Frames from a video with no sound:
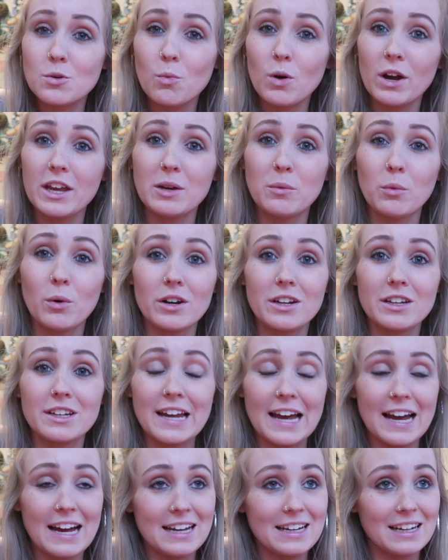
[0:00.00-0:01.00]
to what he
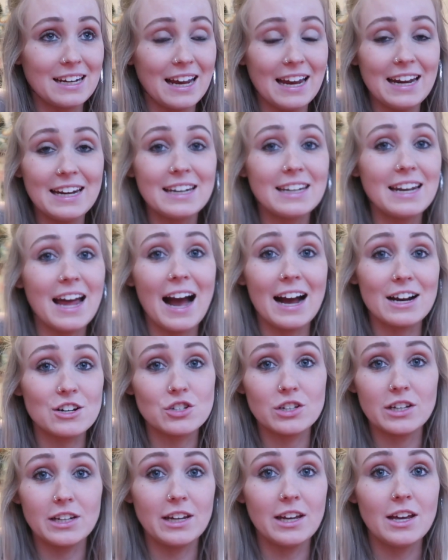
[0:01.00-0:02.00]
wanted, and he didn't
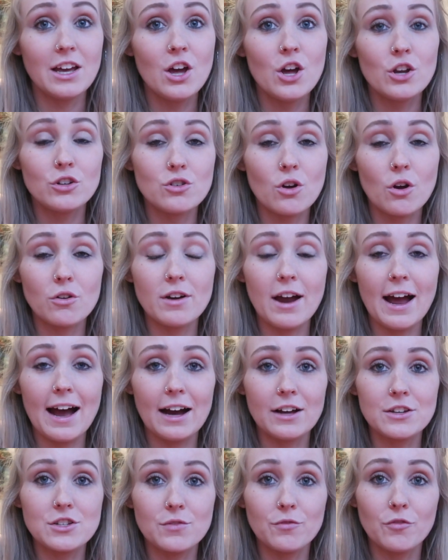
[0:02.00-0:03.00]
actually know
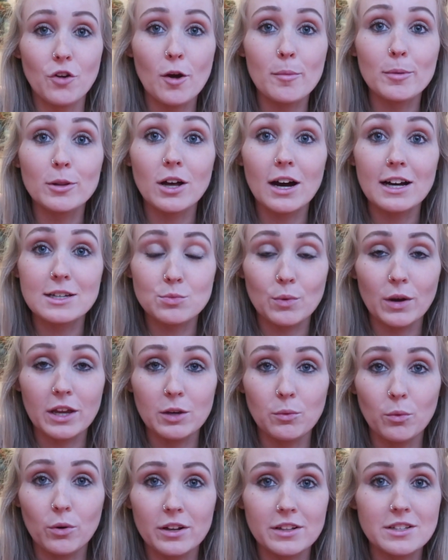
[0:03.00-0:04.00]
how to verbalize what
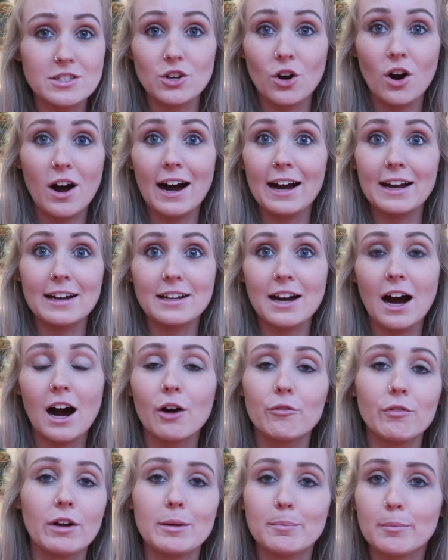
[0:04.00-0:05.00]
he wanted, so I
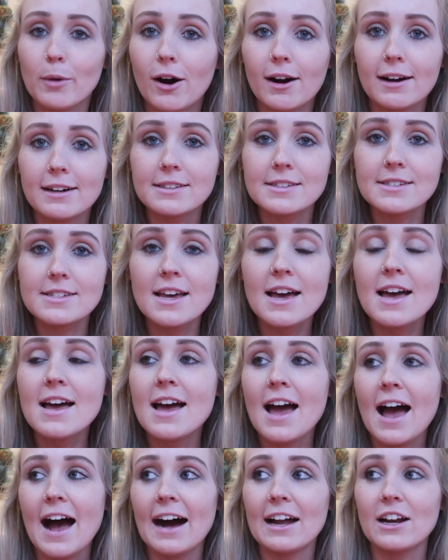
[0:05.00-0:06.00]
can't read minds,
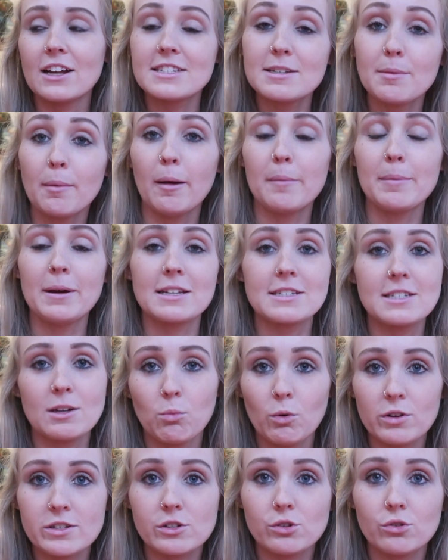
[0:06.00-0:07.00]
and I did my best.
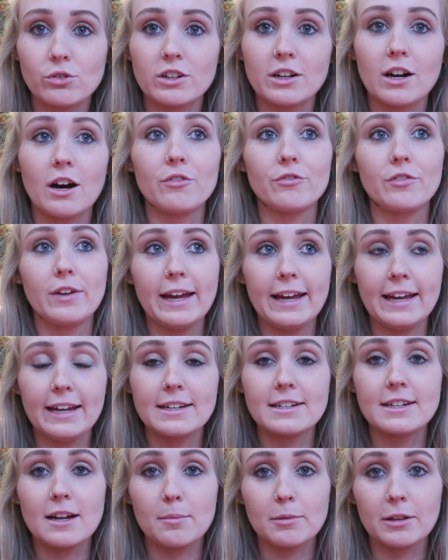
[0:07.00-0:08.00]
It wasn't good enough. He
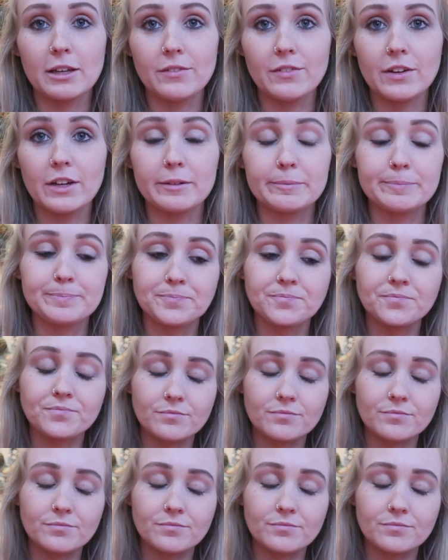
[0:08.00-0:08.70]
ended up leaving.